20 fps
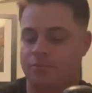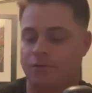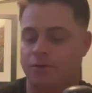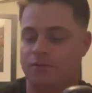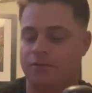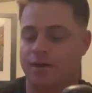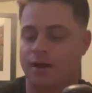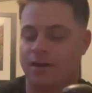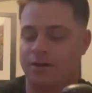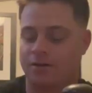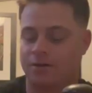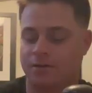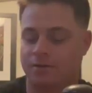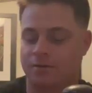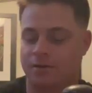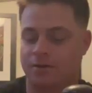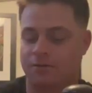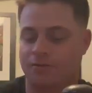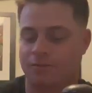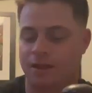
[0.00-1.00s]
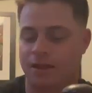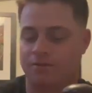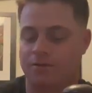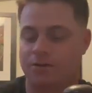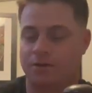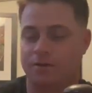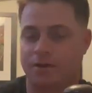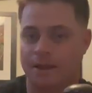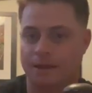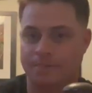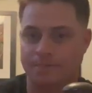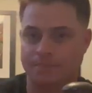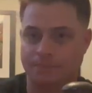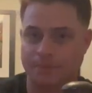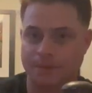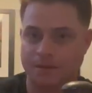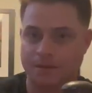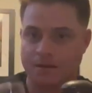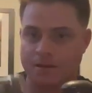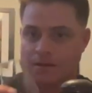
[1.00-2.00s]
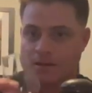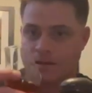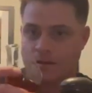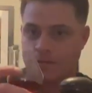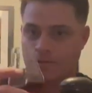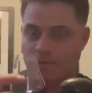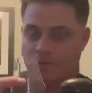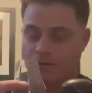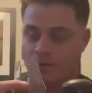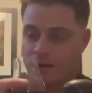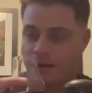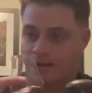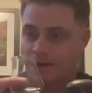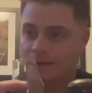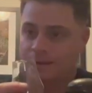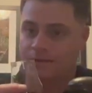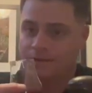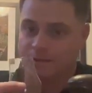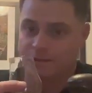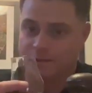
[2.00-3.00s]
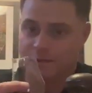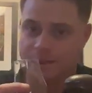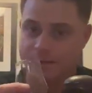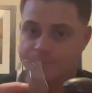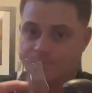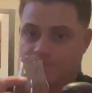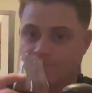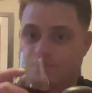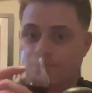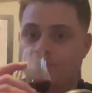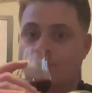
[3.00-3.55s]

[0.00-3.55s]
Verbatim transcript: profile or flavor on that. And we'll go ahead and give it a sip.